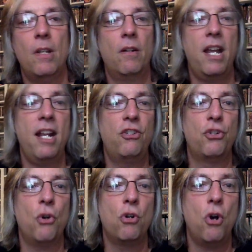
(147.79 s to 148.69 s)
Okay, it's a
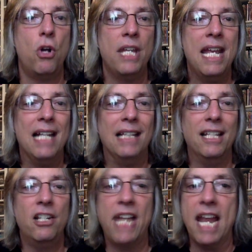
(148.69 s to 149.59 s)
song called
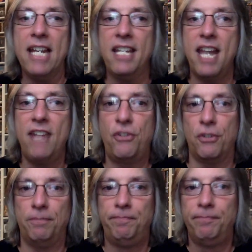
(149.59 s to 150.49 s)
Little Gandy Dancer.